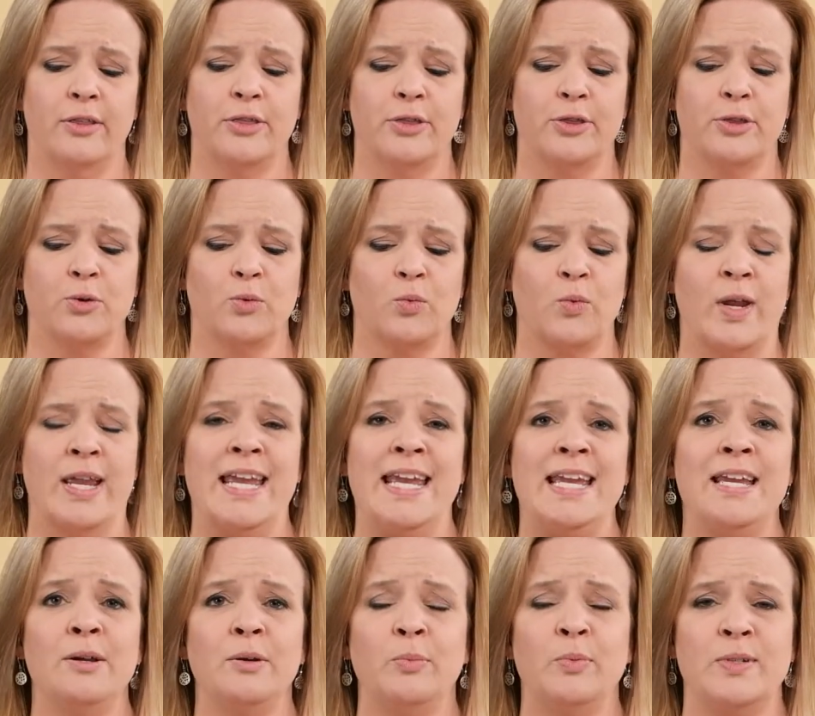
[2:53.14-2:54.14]

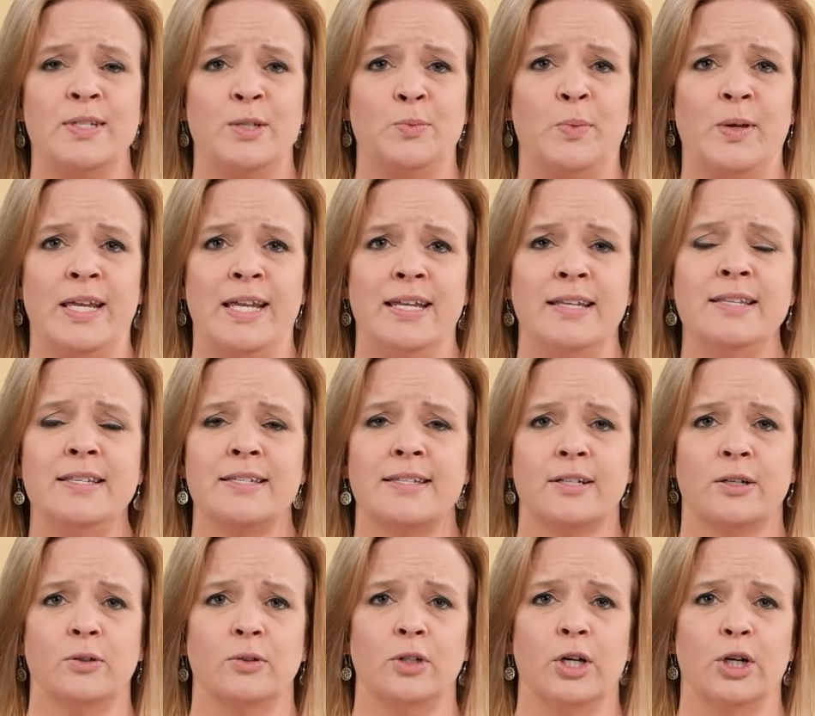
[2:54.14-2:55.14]
3 speeds,
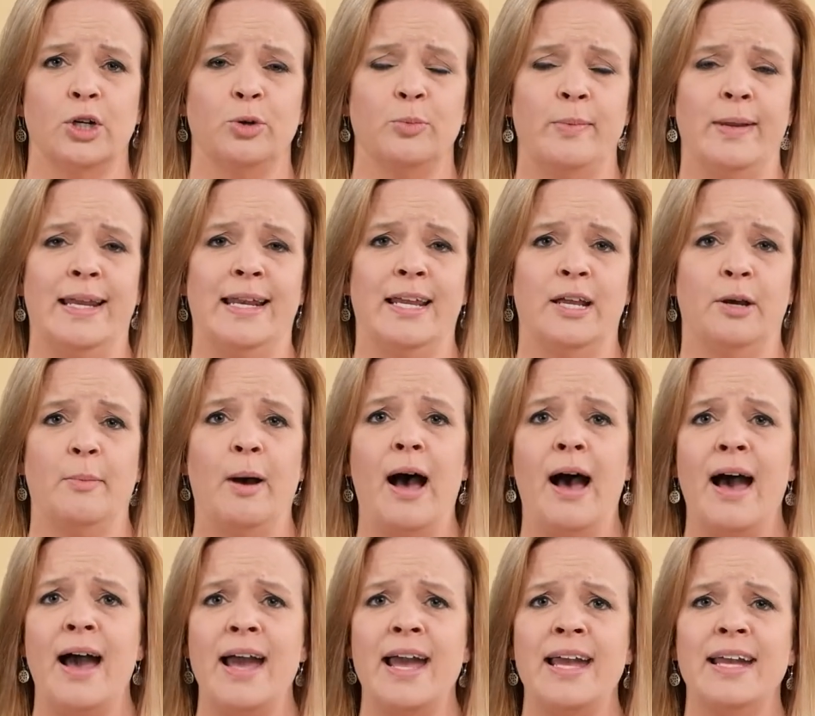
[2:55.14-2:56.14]
so low, medium,
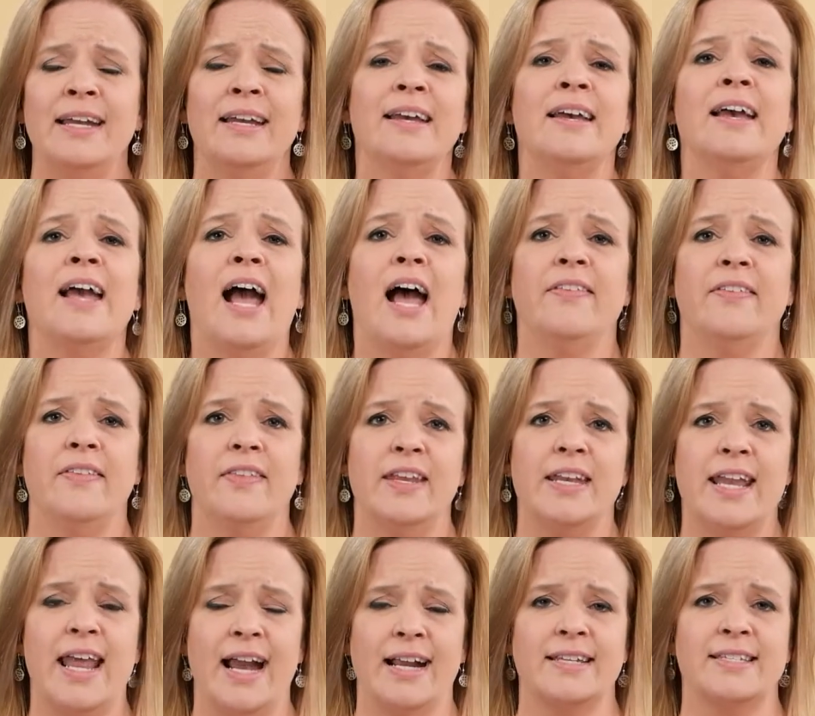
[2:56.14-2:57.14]
high, and then the
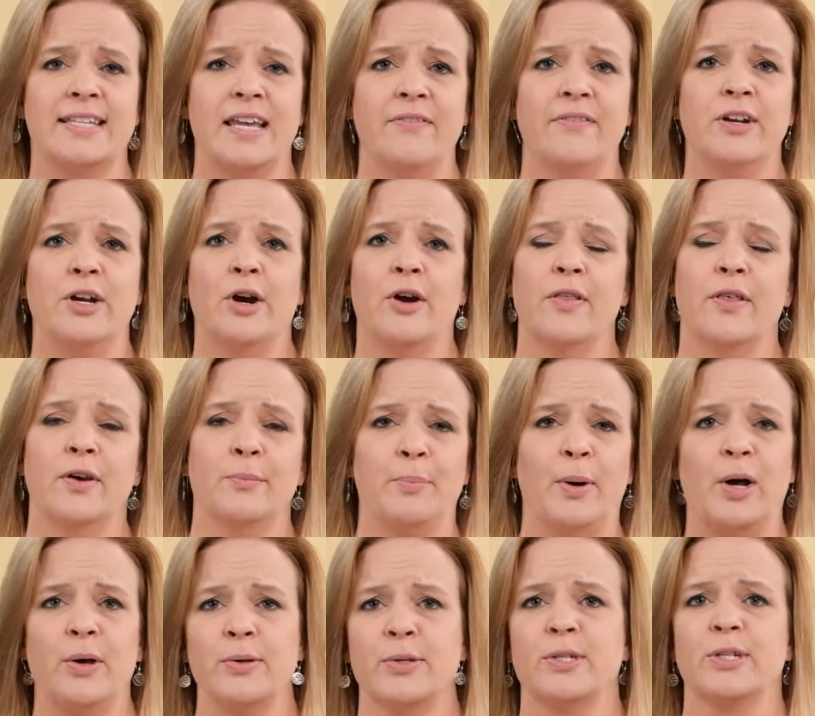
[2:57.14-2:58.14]
next 7 are the
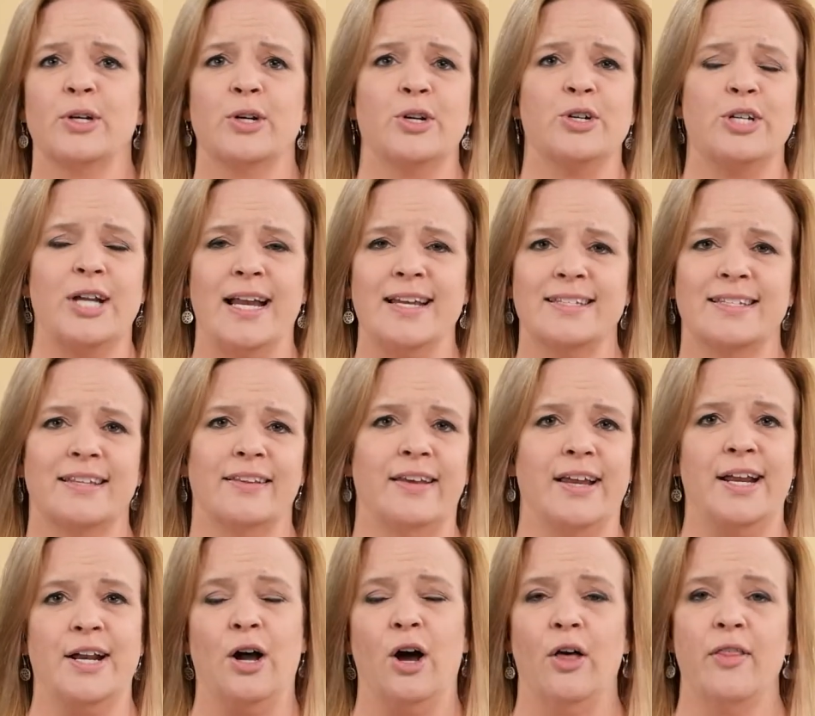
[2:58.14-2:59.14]
pulse, surge,
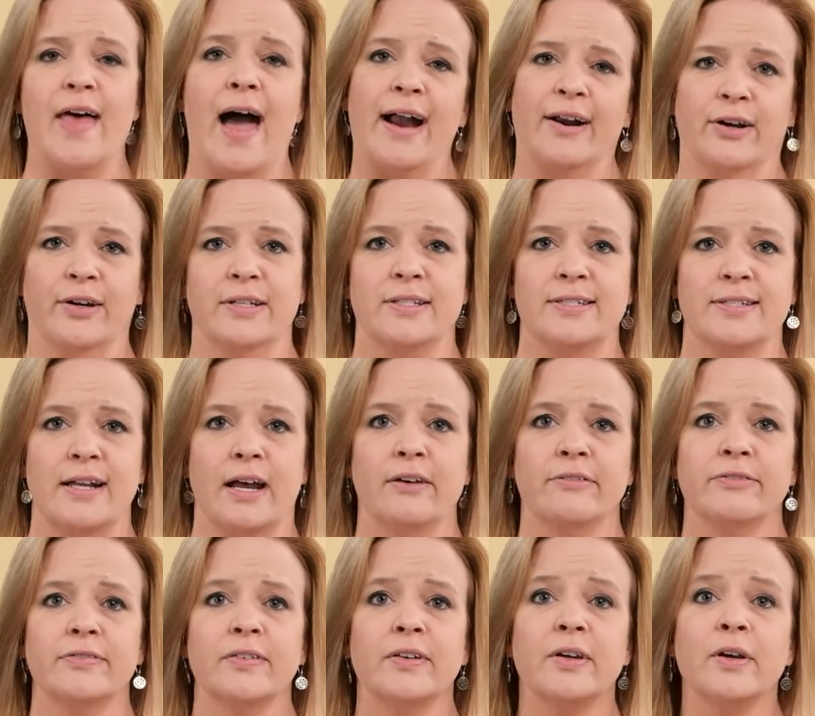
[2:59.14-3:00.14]
escalate, all that good
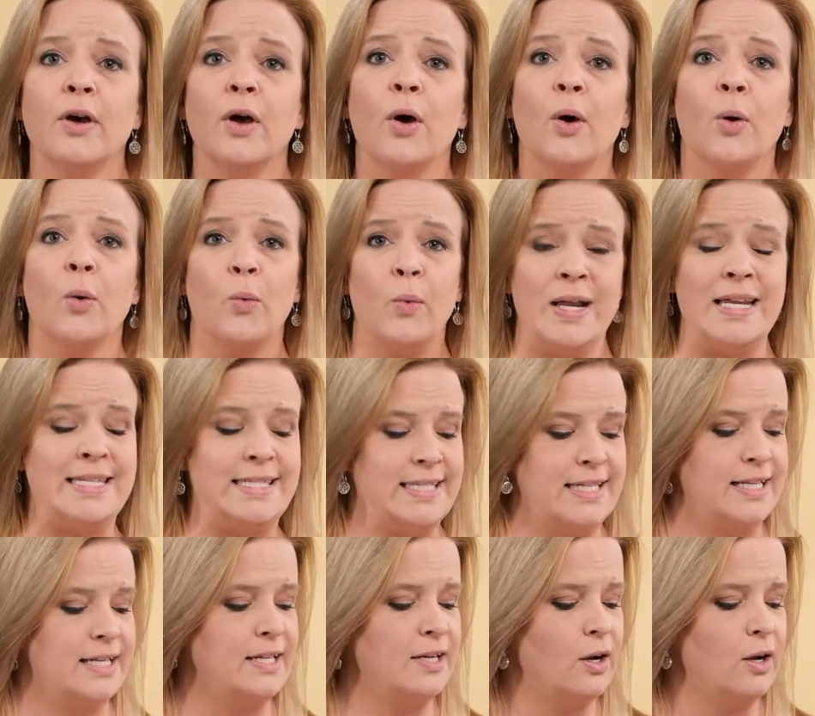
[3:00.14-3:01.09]
stuff. We did